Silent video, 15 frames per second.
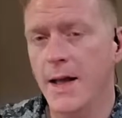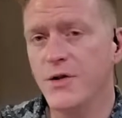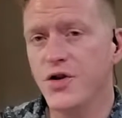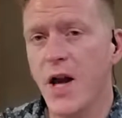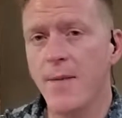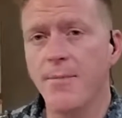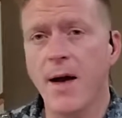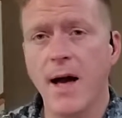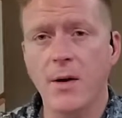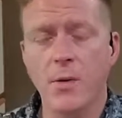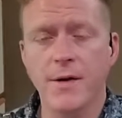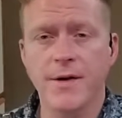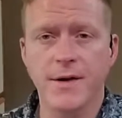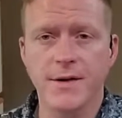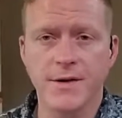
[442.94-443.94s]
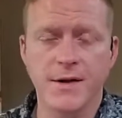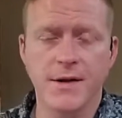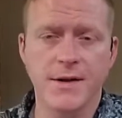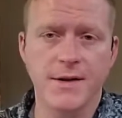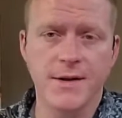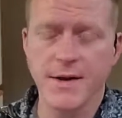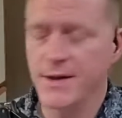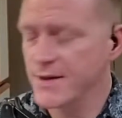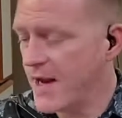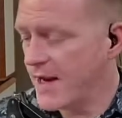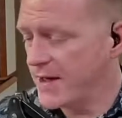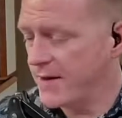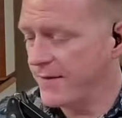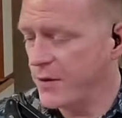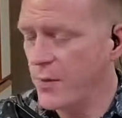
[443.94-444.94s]
Again, John Boch with us. He's the
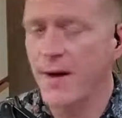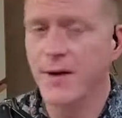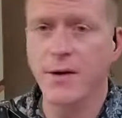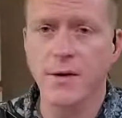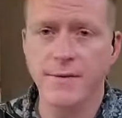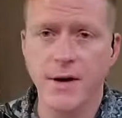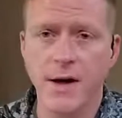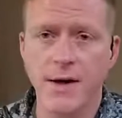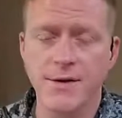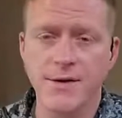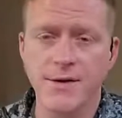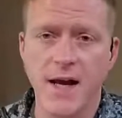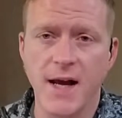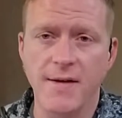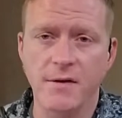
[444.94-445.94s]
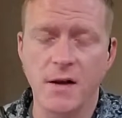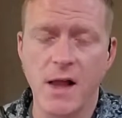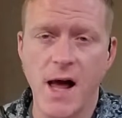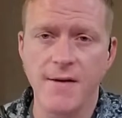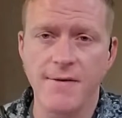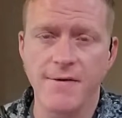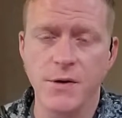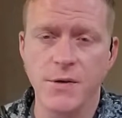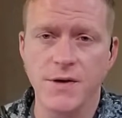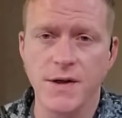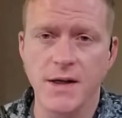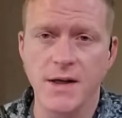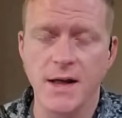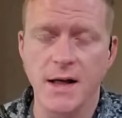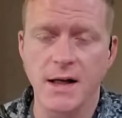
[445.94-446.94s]
executive director of Guns Save Life. You
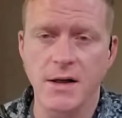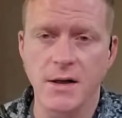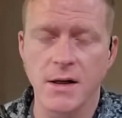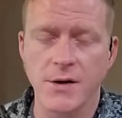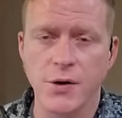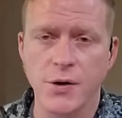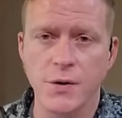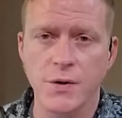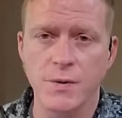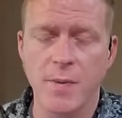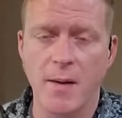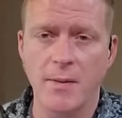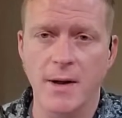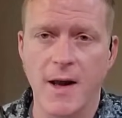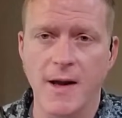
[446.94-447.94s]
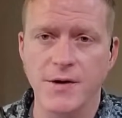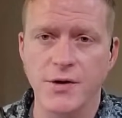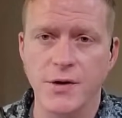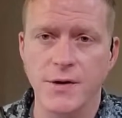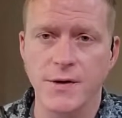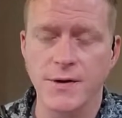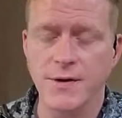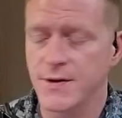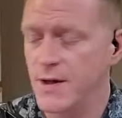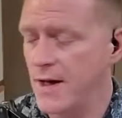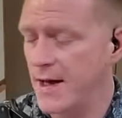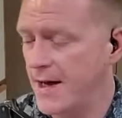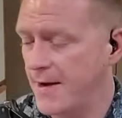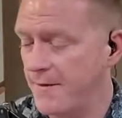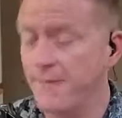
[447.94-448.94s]
see their news publications
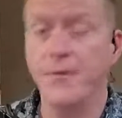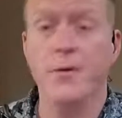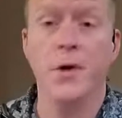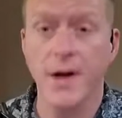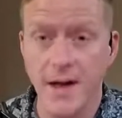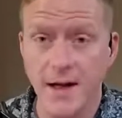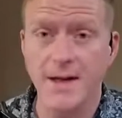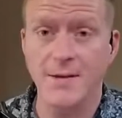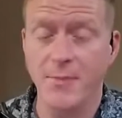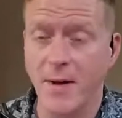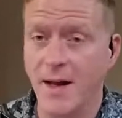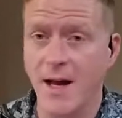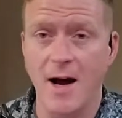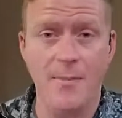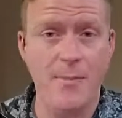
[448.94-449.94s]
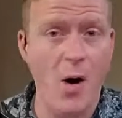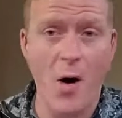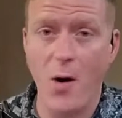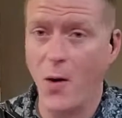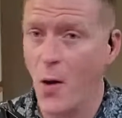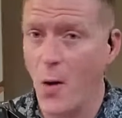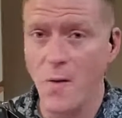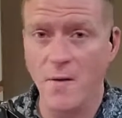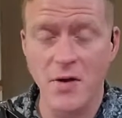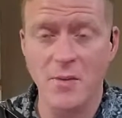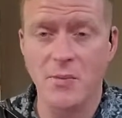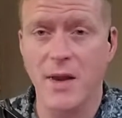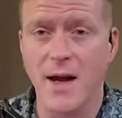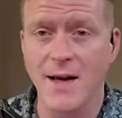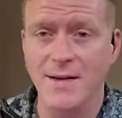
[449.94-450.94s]
free to pick up all over
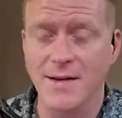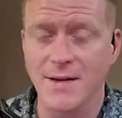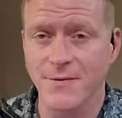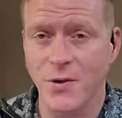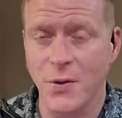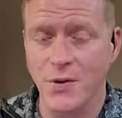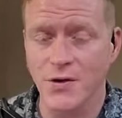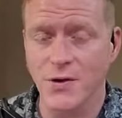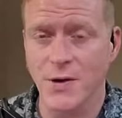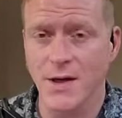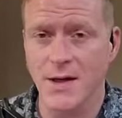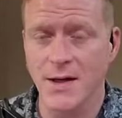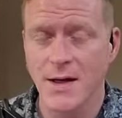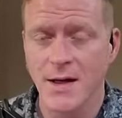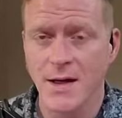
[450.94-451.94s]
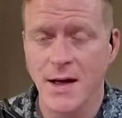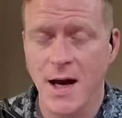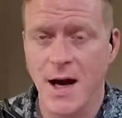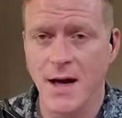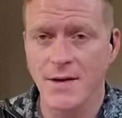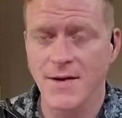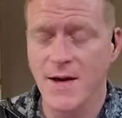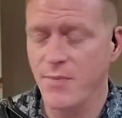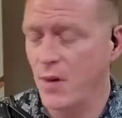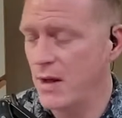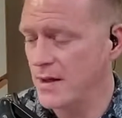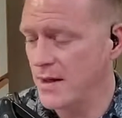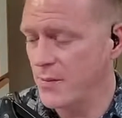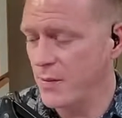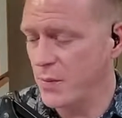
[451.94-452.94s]
the place. And, of course, you can stay
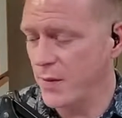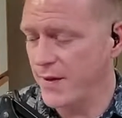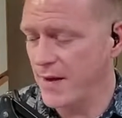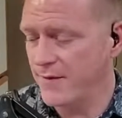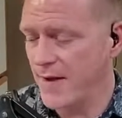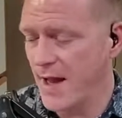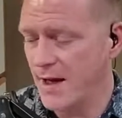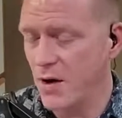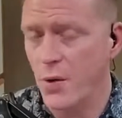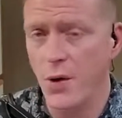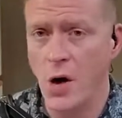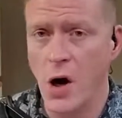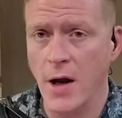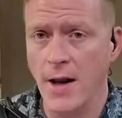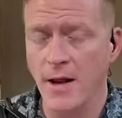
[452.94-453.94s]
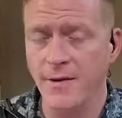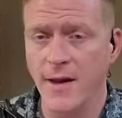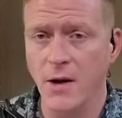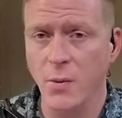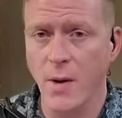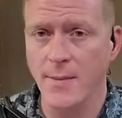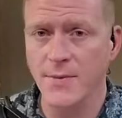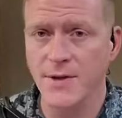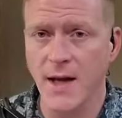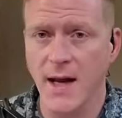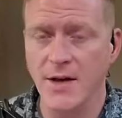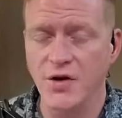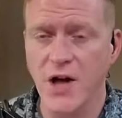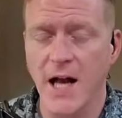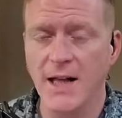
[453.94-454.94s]
plugged in with what they've got going on at their
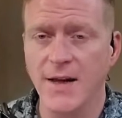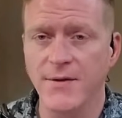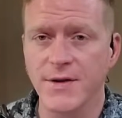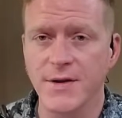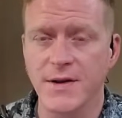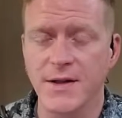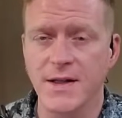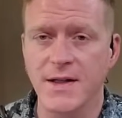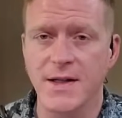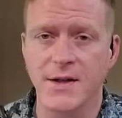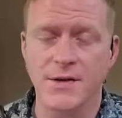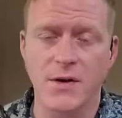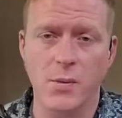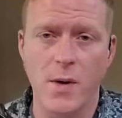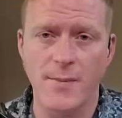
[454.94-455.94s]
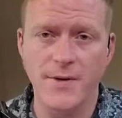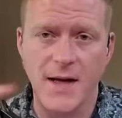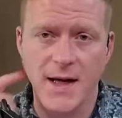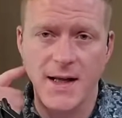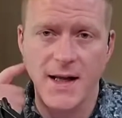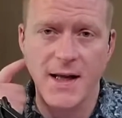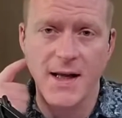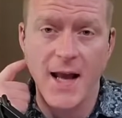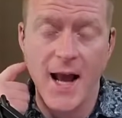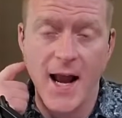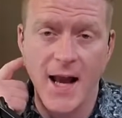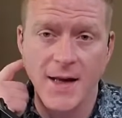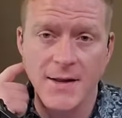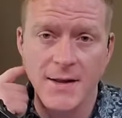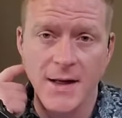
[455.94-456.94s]
website. John, give us the details of the website again
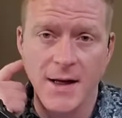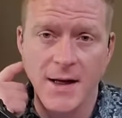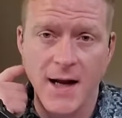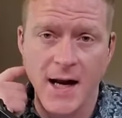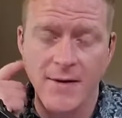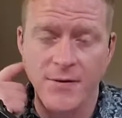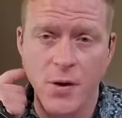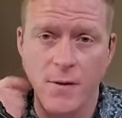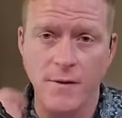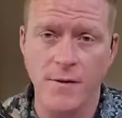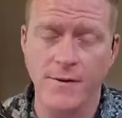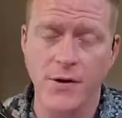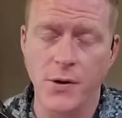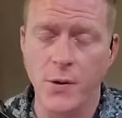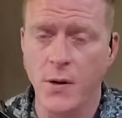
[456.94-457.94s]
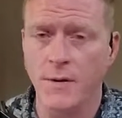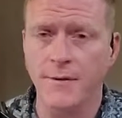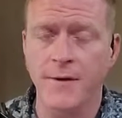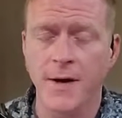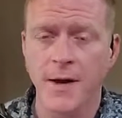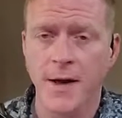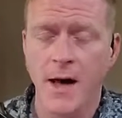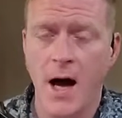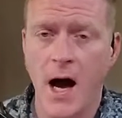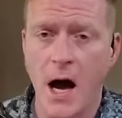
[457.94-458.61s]
and kind of an overview of